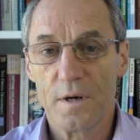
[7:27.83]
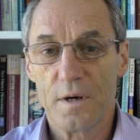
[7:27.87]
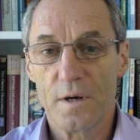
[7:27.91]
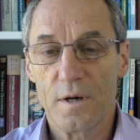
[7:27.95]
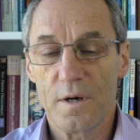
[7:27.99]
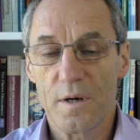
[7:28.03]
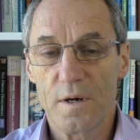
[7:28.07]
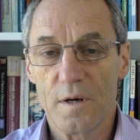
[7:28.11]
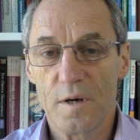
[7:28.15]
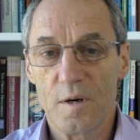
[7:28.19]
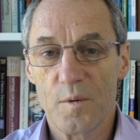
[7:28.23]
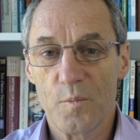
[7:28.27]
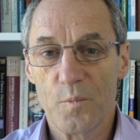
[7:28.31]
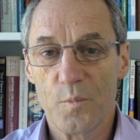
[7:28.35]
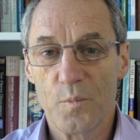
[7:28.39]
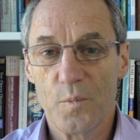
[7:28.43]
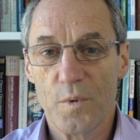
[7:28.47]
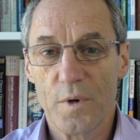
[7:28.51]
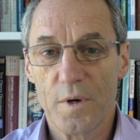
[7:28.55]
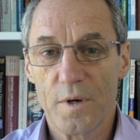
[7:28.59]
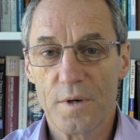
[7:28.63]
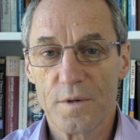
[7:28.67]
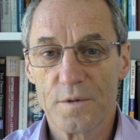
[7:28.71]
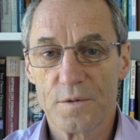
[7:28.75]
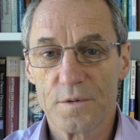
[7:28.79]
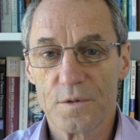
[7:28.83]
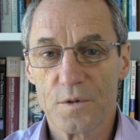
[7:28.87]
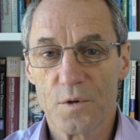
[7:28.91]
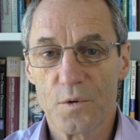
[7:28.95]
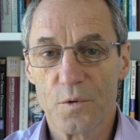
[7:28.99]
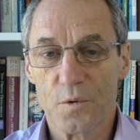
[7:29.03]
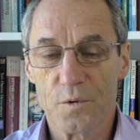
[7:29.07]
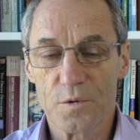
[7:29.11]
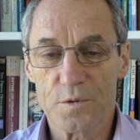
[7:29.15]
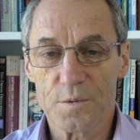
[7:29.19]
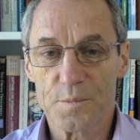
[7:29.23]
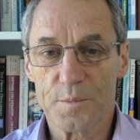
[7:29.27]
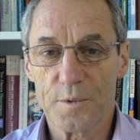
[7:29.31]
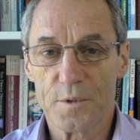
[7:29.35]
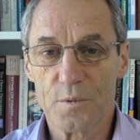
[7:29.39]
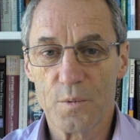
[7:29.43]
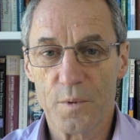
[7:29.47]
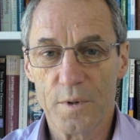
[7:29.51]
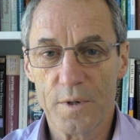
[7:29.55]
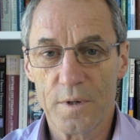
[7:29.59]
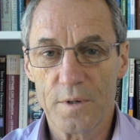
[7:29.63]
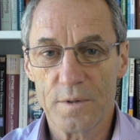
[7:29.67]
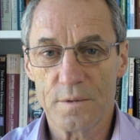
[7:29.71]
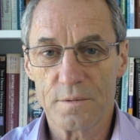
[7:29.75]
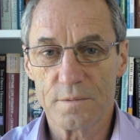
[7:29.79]
But calls
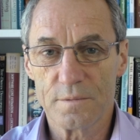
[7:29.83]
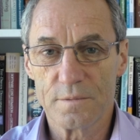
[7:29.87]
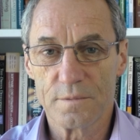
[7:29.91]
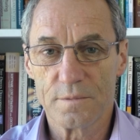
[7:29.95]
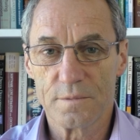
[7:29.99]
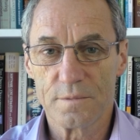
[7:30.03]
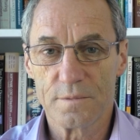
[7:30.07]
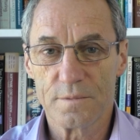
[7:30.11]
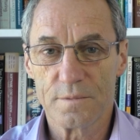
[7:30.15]
between